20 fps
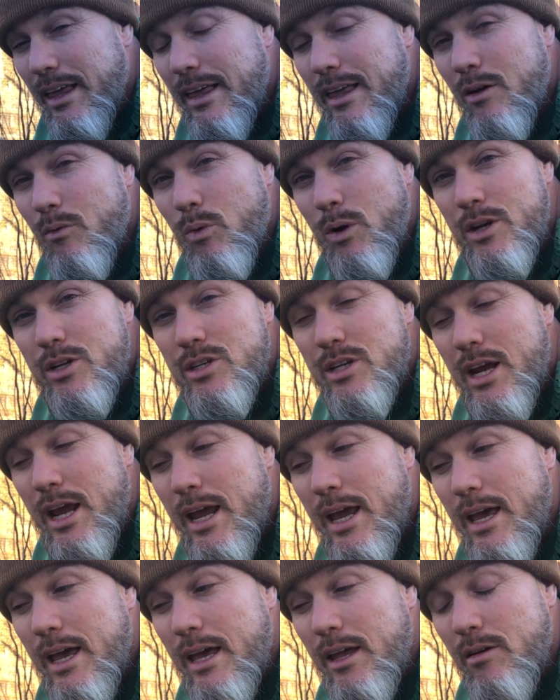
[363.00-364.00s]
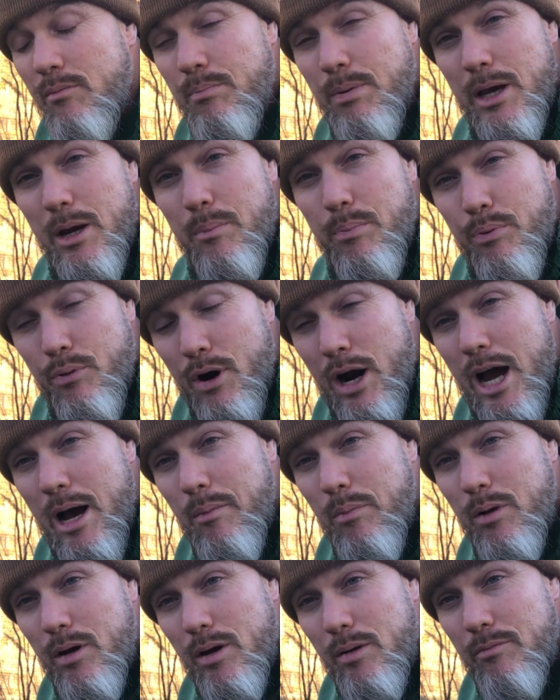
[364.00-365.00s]
which can be a
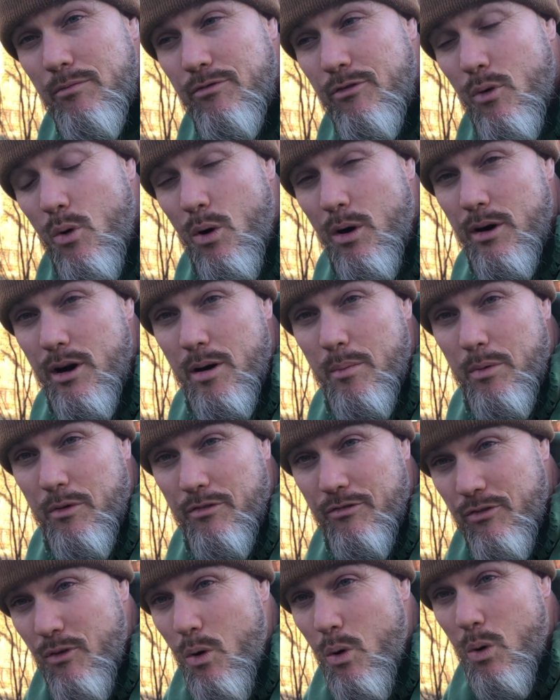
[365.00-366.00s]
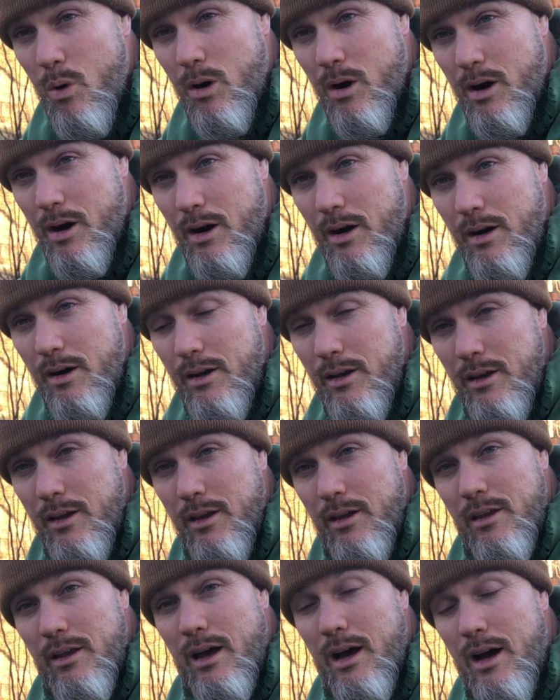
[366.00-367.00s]
problem for number four,
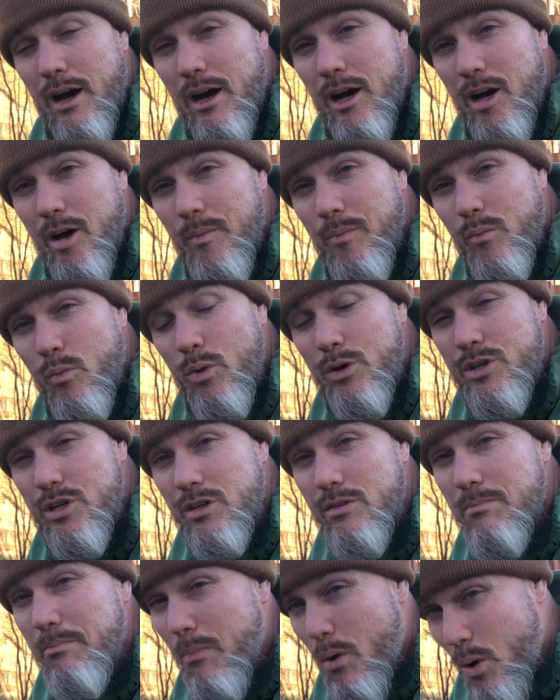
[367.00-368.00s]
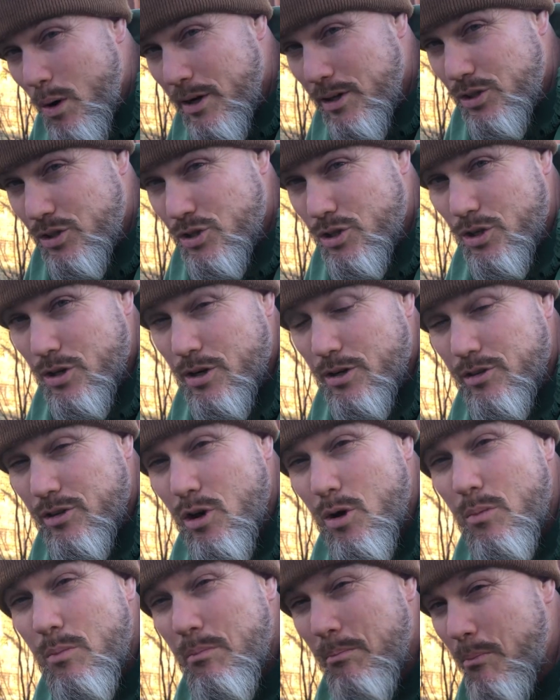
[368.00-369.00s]
um, which is moisture.
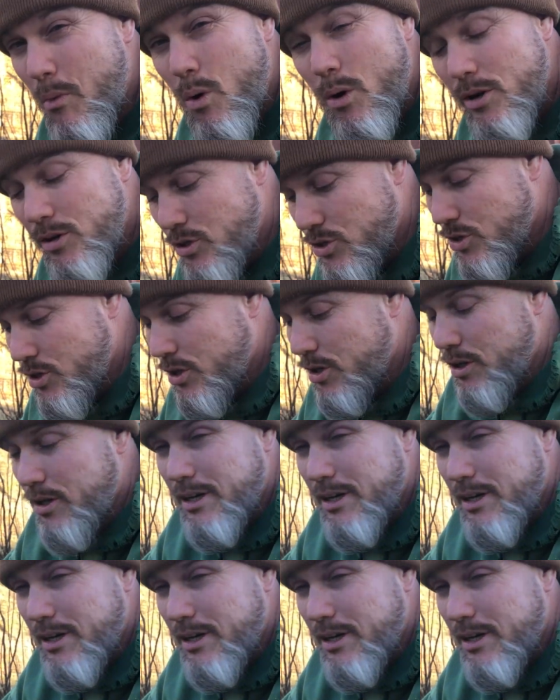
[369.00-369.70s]
So moisture